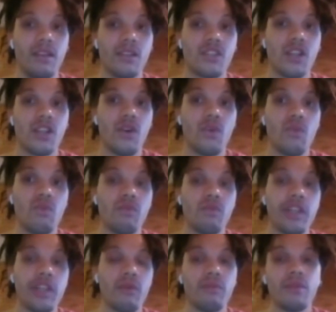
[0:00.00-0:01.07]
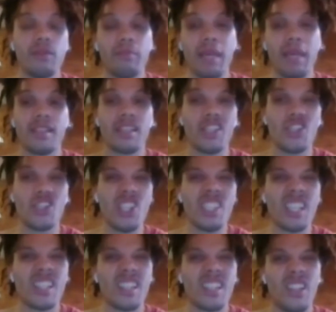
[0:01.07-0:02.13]
So, you know, basically
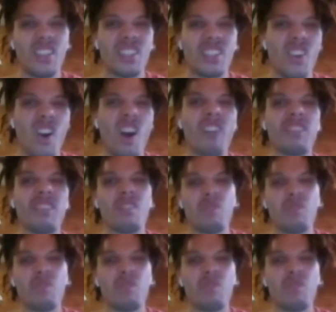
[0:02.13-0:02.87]
g6 is a little soft,